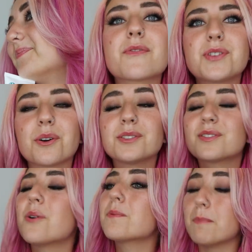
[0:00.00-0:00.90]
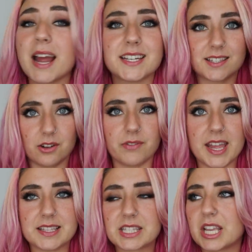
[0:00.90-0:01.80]
if y'all don't mind
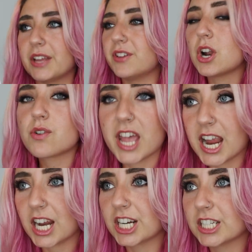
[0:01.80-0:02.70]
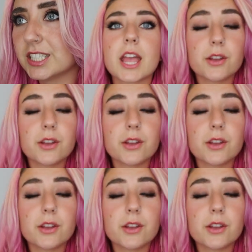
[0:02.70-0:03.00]
sulfates, if you don't care,